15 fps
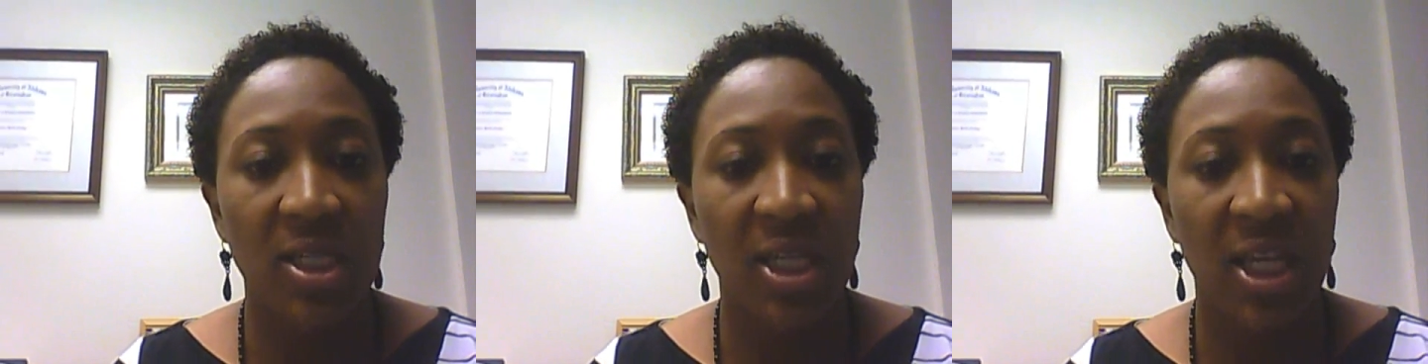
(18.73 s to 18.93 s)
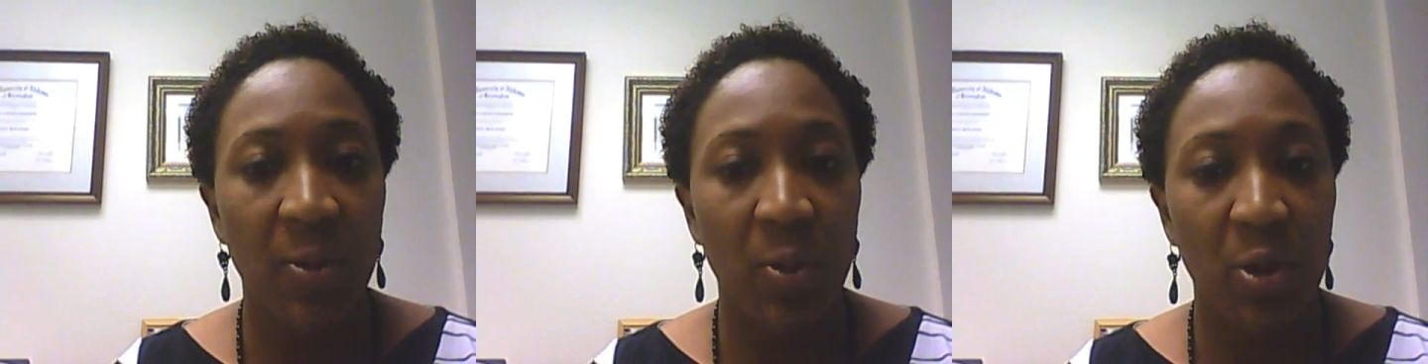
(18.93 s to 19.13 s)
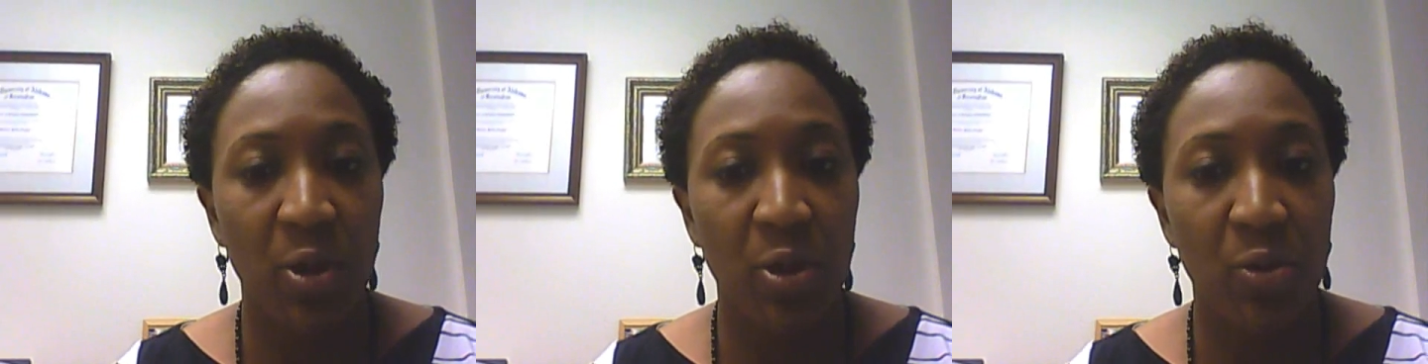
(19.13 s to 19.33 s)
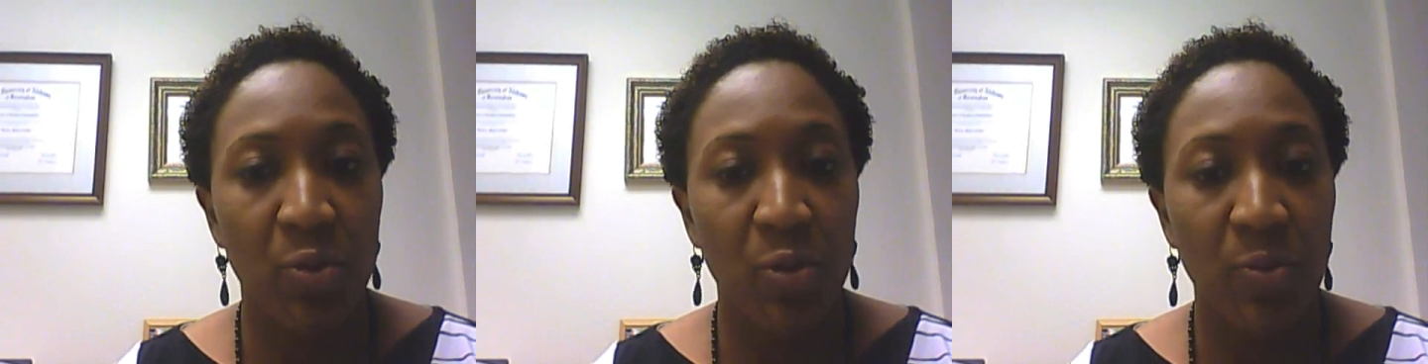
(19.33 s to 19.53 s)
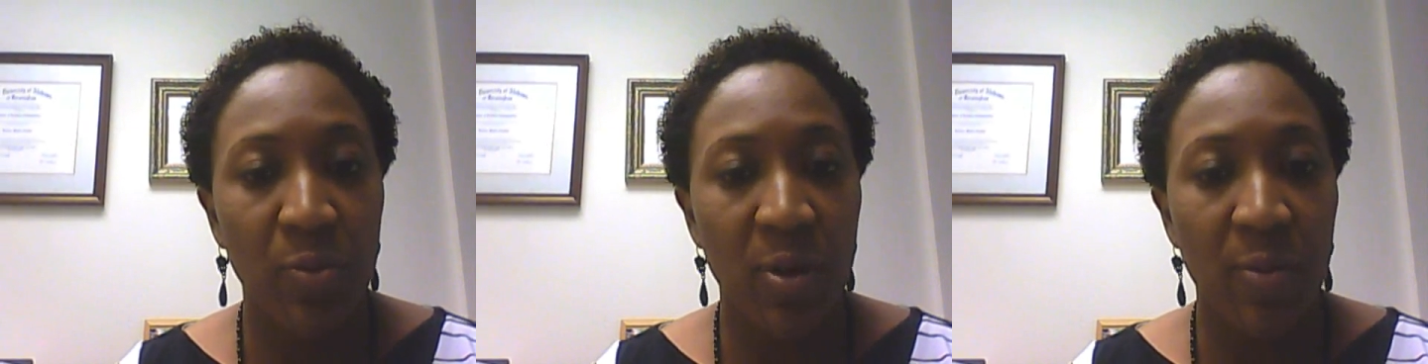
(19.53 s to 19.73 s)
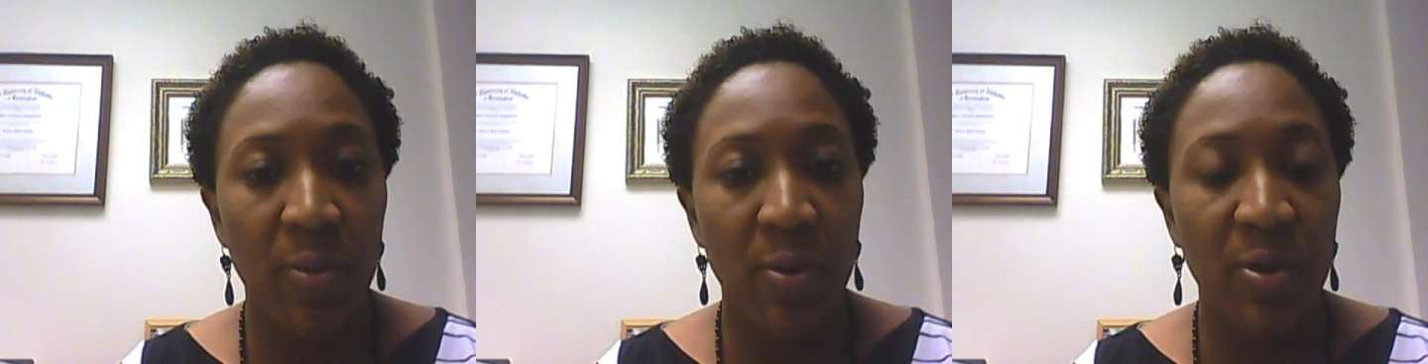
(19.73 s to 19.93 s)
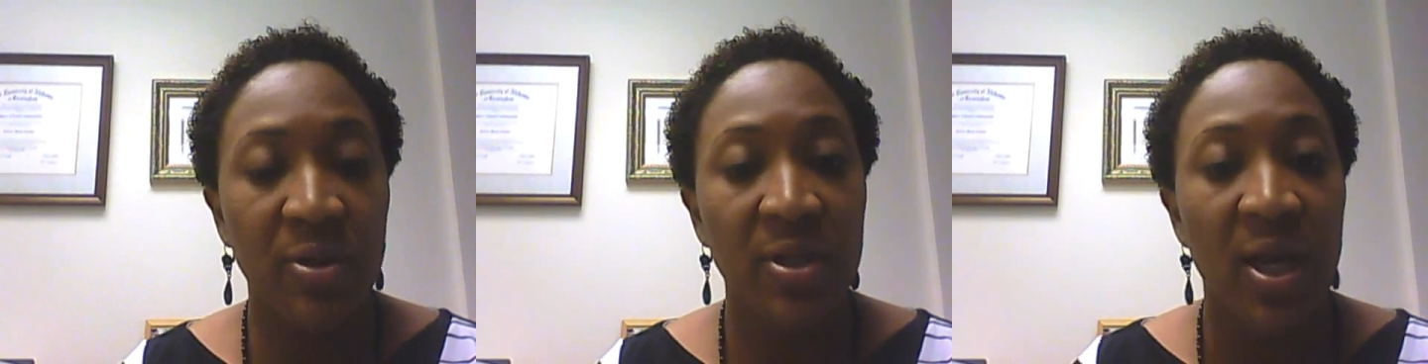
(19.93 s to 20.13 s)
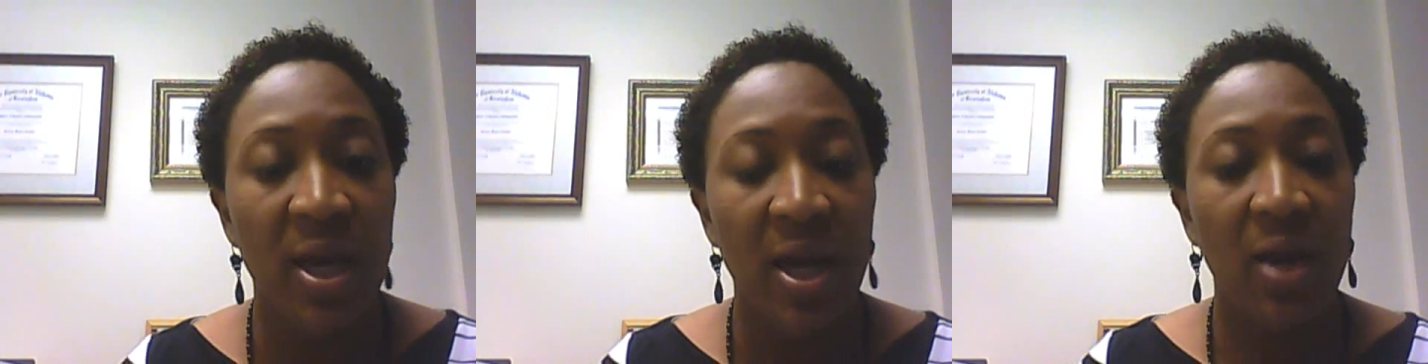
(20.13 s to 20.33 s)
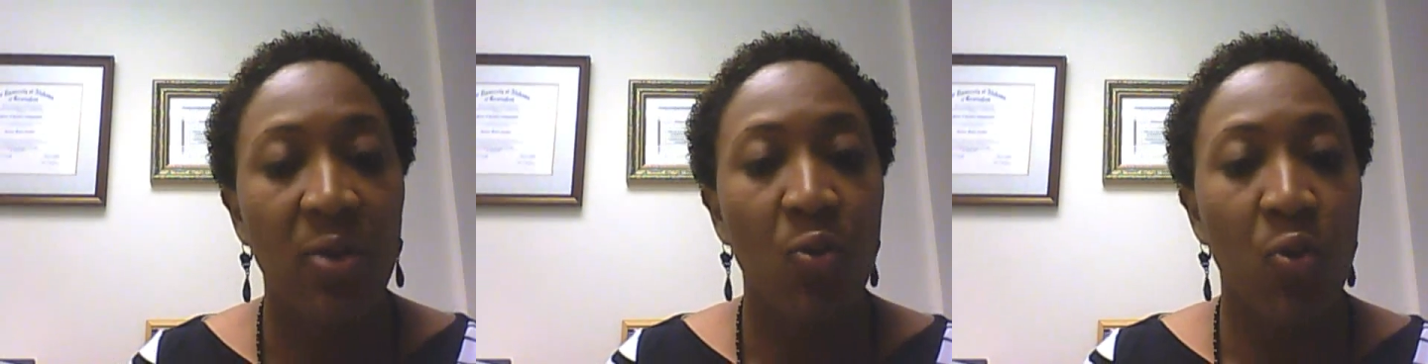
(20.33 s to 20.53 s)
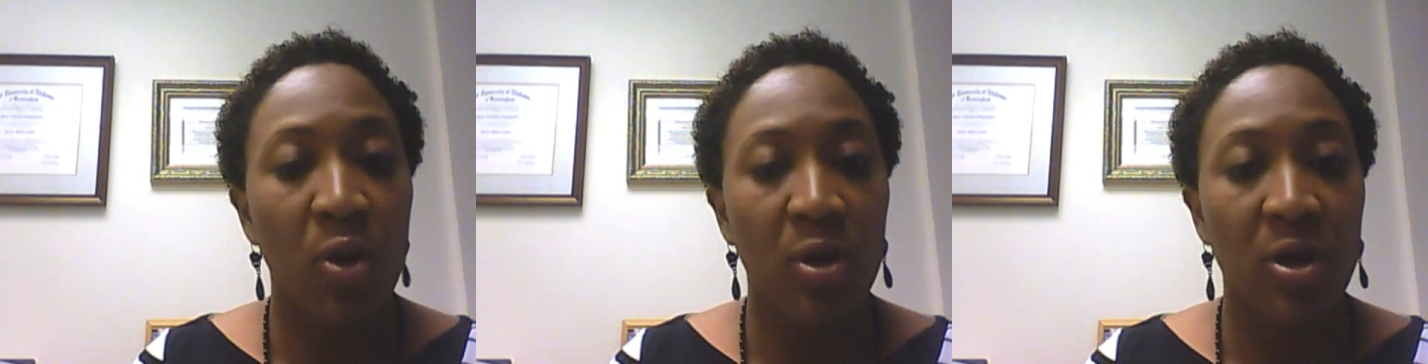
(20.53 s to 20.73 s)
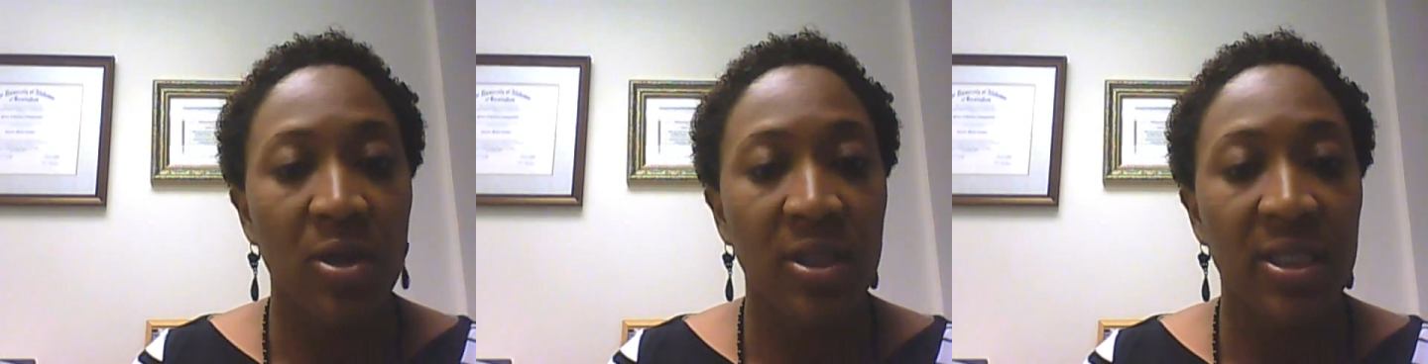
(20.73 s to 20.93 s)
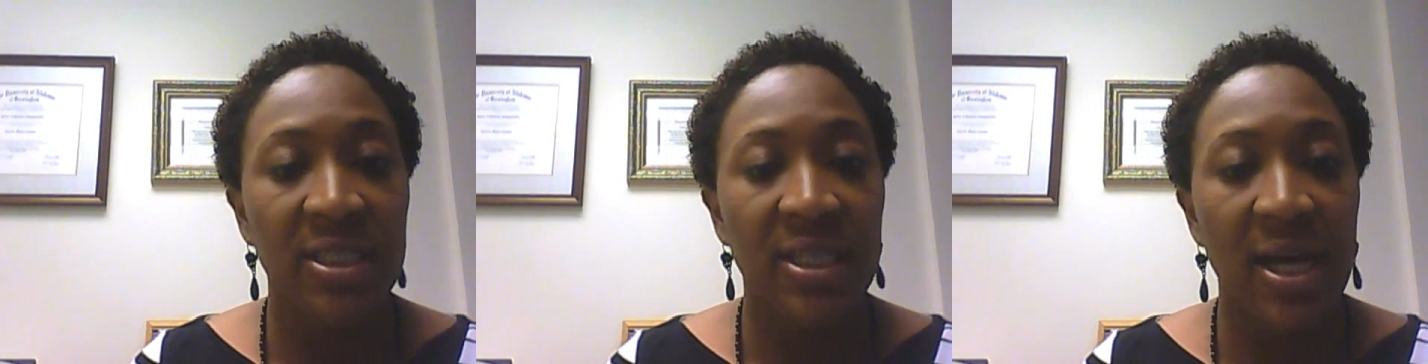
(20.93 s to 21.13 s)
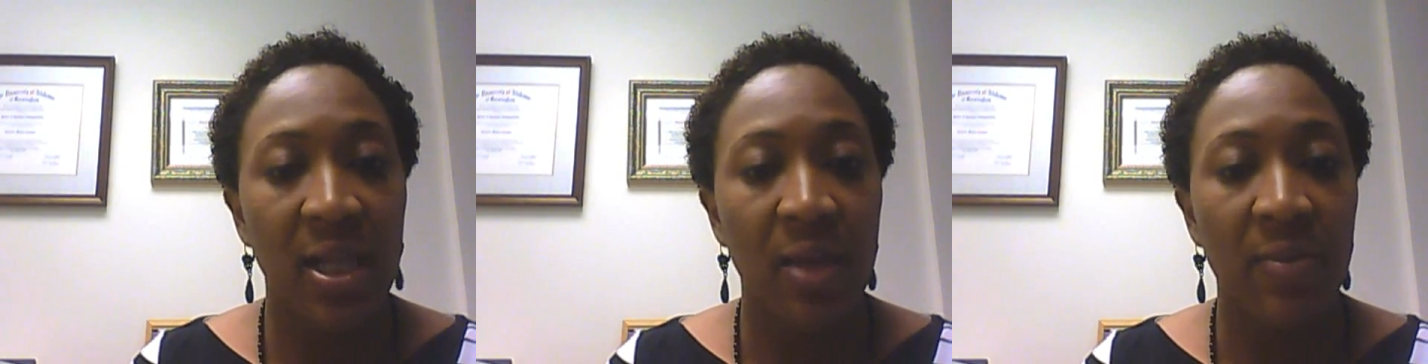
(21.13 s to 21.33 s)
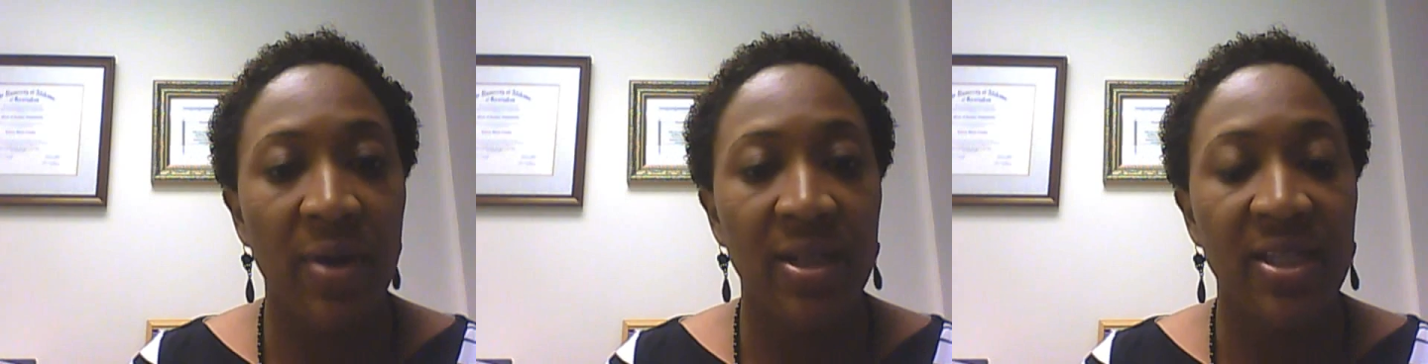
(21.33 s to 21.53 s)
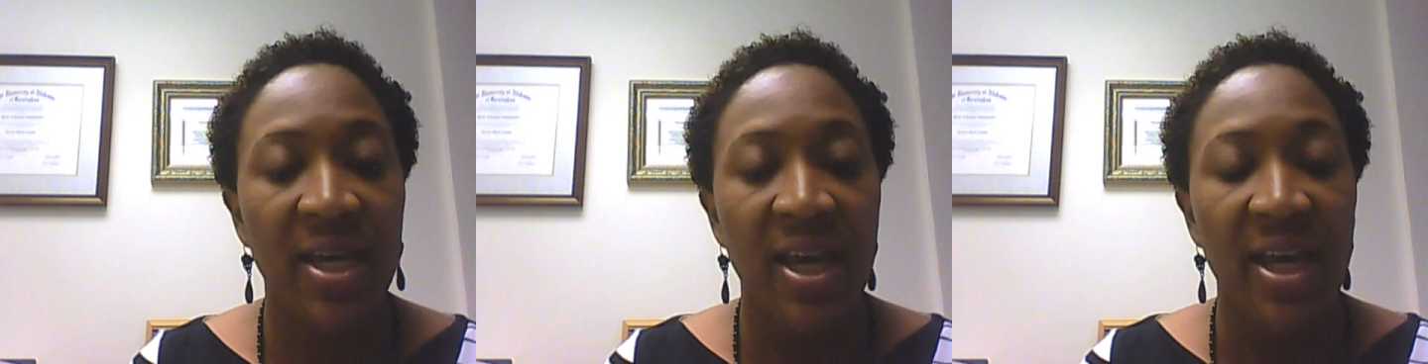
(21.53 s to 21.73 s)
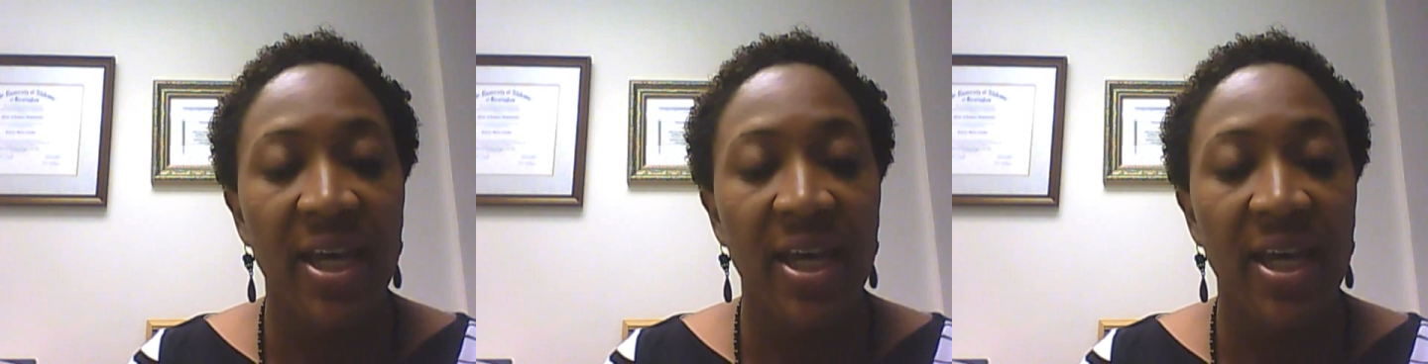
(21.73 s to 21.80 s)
to get with your group members and work on these elements.